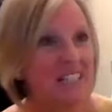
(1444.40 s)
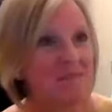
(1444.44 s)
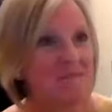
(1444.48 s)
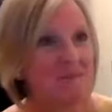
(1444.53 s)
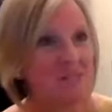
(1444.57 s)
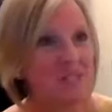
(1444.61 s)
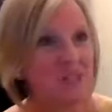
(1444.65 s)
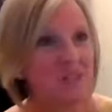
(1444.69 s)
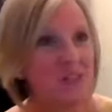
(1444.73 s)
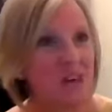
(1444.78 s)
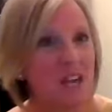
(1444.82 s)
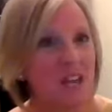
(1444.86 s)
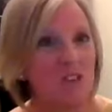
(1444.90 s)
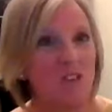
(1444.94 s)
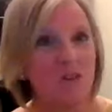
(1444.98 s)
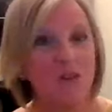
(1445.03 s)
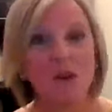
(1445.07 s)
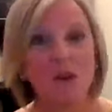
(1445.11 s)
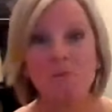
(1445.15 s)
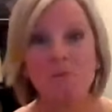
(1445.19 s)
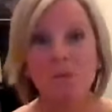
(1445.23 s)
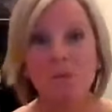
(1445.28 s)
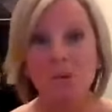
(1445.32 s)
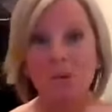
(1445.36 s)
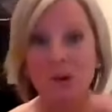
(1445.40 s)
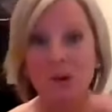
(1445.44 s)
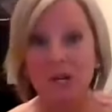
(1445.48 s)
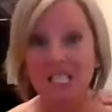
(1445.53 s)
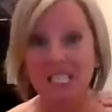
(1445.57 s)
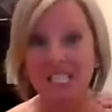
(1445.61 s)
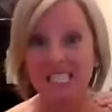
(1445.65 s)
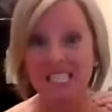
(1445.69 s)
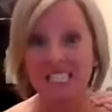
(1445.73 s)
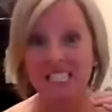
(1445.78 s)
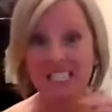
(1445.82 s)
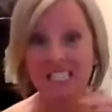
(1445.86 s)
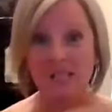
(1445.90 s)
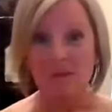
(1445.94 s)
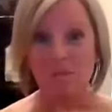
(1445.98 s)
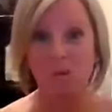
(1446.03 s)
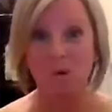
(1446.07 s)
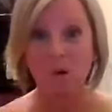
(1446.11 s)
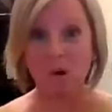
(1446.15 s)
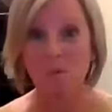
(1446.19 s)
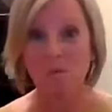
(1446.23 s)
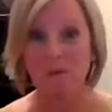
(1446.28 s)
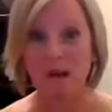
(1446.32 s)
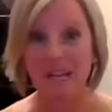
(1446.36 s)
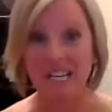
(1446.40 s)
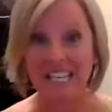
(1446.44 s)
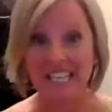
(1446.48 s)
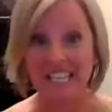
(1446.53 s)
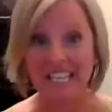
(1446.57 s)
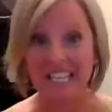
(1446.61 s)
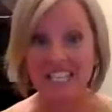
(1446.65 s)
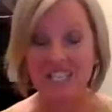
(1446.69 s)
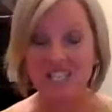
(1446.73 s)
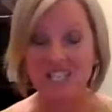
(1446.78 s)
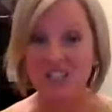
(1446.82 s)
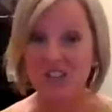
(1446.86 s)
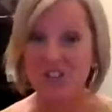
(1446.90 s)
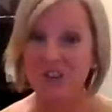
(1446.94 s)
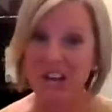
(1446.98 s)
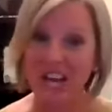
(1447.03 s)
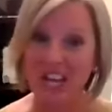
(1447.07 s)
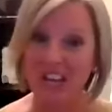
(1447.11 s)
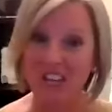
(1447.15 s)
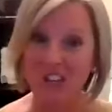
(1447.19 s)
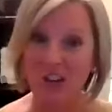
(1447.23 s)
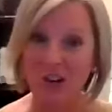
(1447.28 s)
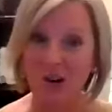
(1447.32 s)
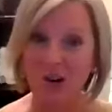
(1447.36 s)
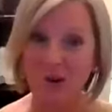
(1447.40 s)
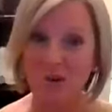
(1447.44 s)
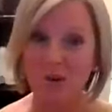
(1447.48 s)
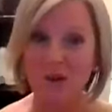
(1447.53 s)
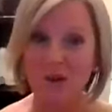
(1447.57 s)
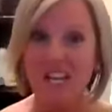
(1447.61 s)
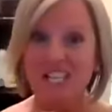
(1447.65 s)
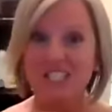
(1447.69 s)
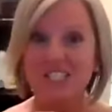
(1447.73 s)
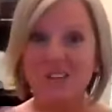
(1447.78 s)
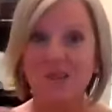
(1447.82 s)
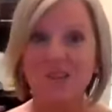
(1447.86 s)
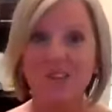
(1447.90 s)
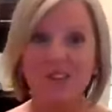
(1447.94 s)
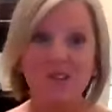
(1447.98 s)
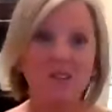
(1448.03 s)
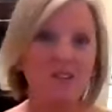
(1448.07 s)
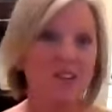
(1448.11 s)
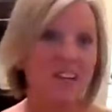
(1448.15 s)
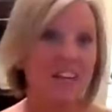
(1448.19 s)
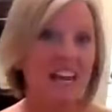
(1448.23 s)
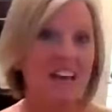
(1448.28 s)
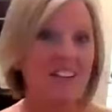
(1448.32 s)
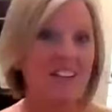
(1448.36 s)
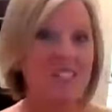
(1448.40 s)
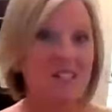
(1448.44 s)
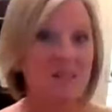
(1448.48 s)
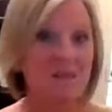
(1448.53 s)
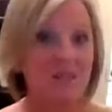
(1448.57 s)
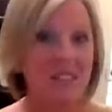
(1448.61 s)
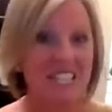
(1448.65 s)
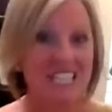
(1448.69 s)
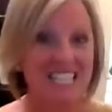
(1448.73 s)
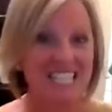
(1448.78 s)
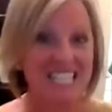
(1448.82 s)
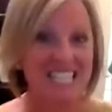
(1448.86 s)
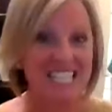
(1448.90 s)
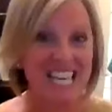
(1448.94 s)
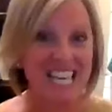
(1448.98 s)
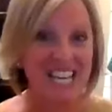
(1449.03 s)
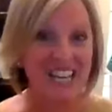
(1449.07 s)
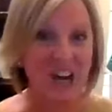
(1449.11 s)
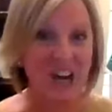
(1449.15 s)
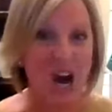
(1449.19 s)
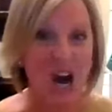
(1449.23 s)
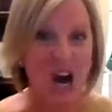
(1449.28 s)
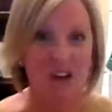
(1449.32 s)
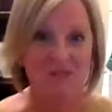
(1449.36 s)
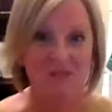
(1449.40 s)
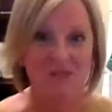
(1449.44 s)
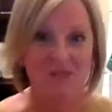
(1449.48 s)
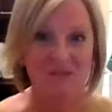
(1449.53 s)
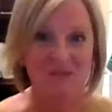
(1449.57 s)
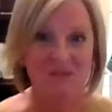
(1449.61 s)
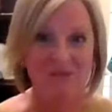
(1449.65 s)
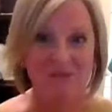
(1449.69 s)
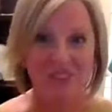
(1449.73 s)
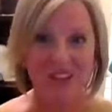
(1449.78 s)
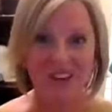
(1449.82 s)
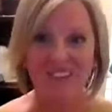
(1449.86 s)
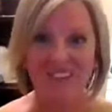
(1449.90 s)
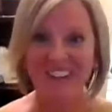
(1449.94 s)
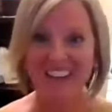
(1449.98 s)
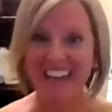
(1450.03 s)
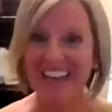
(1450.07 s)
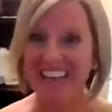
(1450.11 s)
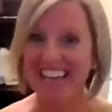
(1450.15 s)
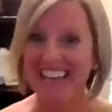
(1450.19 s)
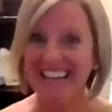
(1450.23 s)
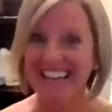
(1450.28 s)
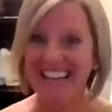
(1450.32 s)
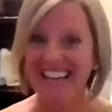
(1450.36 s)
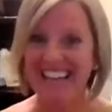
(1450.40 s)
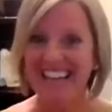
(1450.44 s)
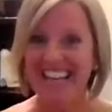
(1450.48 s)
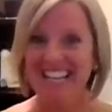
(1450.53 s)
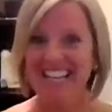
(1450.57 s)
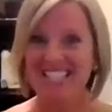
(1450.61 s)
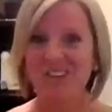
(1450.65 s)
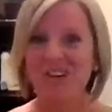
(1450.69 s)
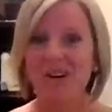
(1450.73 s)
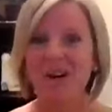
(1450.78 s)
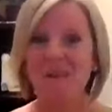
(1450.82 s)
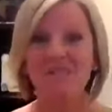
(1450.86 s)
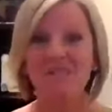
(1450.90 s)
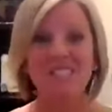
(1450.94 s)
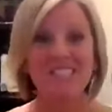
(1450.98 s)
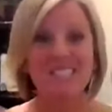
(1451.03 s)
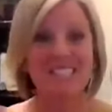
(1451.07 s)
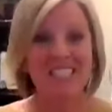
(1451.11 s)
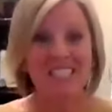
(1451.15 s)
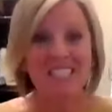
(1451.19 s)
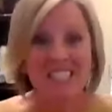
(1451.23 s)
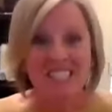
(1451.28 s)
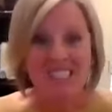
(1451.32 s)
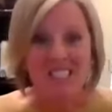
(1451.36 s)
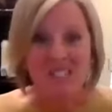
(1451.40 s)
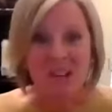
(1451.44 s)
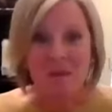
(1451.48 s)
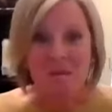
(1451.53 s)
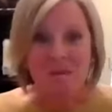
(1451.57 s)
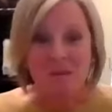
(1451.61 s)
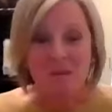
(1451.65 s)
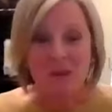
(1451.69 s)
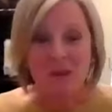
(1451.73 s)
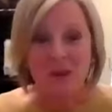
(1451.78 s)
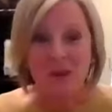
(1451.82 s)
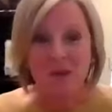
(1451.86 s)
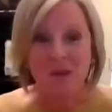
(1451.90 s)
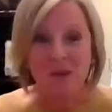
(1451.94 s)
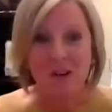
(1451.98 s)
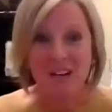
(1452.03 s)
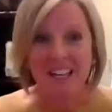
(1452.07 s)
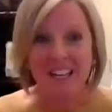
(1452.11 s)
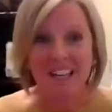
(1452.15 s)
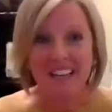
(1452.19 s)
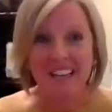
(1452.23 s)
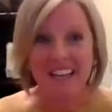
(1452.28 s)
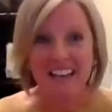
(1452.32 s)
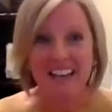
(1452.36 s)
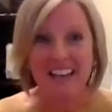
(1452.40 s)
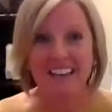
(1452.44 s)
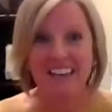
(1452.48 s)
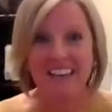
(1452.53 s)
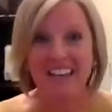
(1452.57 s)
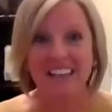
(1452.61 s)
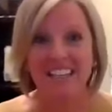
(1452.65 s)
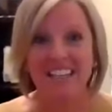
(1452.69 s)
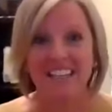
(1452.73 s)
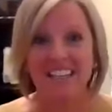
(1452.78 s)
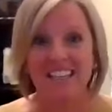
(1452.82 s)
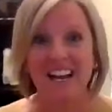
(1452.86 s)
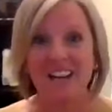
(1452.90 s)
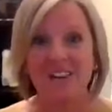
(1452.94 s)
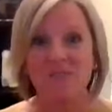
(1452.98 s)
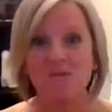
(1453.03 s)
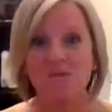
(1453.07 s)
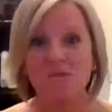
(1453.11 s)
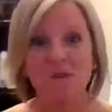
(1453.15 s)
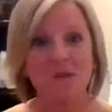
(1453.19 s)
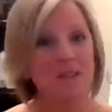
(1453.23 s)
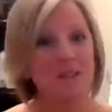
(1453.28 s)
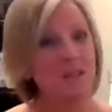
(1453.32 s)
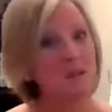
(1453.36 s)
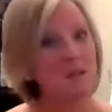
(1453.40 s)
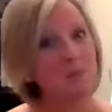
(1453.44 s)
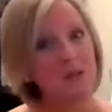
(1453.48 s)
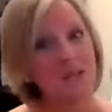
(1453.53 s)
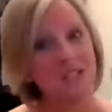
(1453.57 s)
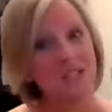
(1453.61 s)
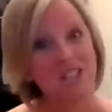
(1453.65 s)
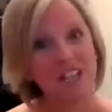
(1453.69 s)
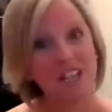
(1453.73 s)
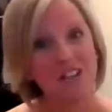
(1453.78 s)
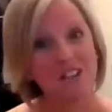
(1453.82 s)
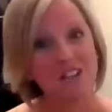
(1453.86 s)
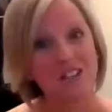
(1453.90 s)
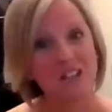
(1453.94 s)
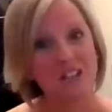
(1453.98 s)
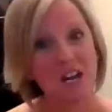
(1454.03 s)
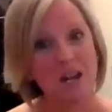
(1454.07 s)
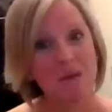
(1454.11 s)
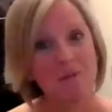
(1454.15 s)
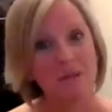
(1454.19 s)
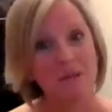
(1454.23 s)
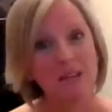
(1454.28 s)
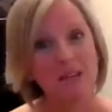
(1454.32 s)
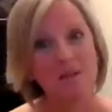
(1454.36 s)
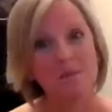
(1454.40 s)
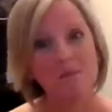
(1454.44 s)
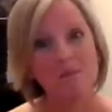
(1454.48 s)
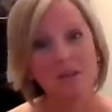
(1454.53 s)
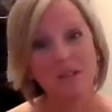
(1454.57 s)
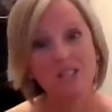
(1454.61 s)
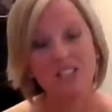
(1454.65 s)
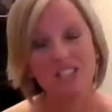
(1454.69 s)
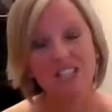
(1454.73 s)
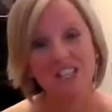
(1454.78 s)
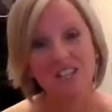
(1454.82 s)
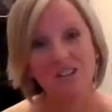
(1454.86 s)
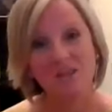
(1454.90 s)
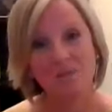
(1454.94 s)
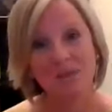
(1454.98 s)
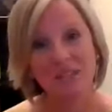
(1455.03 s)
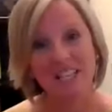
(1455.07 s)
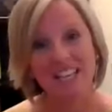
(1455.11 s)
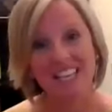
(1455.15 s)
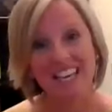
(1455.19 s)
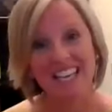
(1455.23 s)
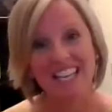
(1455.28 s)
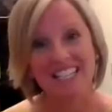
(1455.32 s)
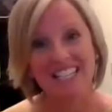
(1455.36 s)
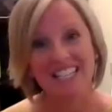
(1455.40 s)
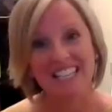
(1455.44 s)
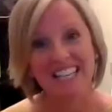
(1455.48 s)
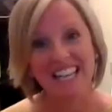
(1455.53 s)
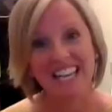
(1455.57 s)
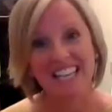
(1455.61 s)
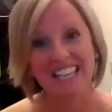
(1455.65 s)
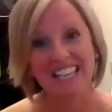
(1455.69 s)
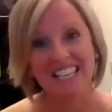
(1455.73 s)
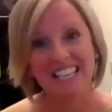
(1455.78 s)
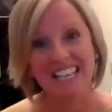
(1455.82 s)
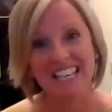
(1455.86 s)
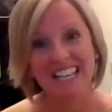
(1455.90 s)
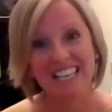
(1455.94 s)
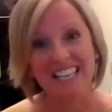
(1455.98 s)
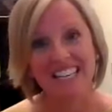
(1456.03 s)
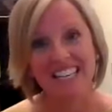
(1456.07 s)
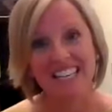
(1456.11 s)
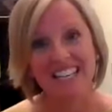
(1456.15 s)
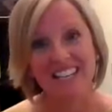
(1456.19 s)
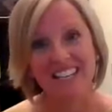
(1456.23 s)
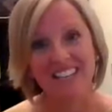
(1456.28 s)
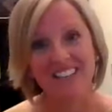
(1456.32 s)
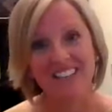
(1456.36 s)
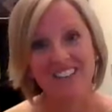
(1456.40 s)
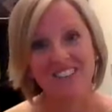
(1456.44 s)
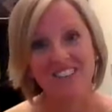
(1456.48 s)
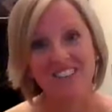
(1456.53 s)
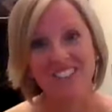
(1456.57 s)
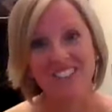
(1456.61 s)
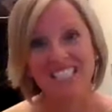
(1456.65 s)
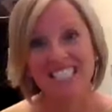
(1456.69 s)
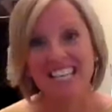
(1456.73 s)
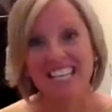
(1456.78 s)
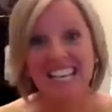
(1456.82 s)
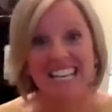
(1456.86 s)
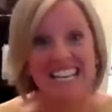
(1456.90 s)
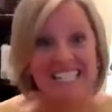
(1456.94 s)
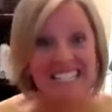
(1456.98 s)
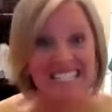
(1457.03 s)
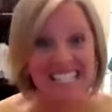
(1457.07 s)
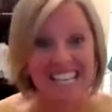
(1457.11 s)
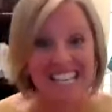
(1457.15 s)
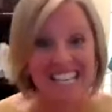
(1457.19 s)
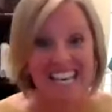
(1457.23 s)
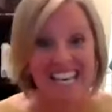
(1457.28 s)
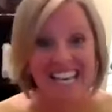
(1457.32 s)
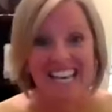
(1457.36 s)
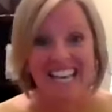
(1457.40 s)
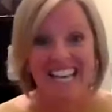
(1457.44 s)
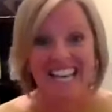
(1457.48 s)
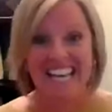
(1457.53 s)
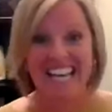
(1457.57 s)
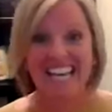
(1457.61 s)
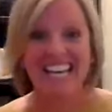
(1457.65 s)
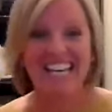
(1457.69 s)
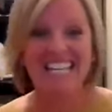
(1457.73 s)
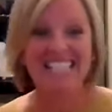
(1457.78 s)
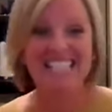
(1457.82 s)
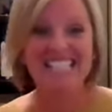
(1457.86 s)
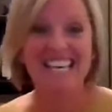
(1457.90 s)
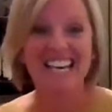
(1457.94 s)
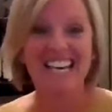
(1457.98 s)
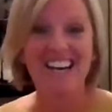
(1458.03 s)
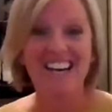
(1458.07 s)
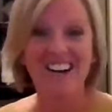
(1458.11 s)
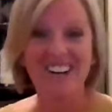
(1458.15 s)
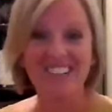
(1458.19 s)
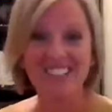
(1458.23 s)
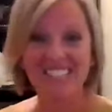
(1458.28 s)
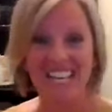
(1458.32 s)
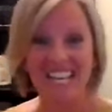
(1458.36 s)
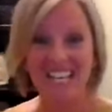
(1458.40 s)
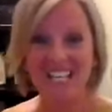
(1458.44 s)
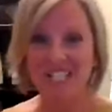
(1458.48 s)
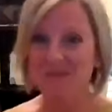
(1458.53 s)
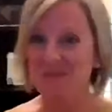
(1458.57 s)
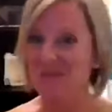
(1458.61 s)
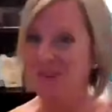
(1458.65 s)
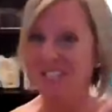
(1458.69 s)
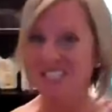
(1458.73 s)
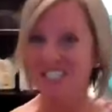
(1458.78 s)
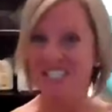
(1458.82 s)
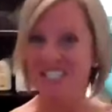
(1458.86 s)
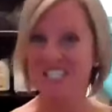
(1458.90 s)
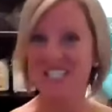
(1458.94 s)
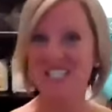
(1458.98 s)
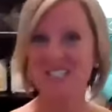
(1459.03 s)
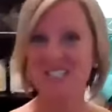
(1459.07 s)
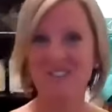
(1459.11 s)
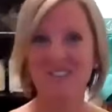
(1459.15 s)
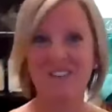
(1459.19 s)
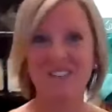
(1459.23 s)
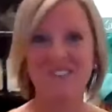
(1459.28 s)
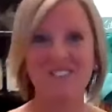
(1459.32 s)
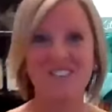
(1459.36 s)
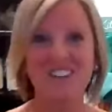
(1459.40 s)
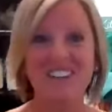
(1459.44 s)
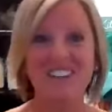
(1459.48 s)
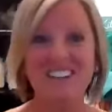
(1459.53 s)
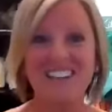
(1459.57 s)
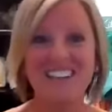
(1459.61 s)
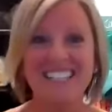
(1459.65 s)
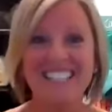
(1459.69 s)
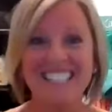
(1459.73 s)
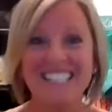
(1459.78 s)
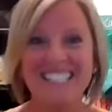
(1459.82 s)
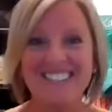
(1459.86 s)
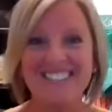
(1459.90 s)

so that you can put some more money into your ENJO so you can have something to take off. Okay, so I'm just going to stop the recording. Again, I really appreciate your time, and I appreciate you being educated and here for tonight. And I'll take some questions when we're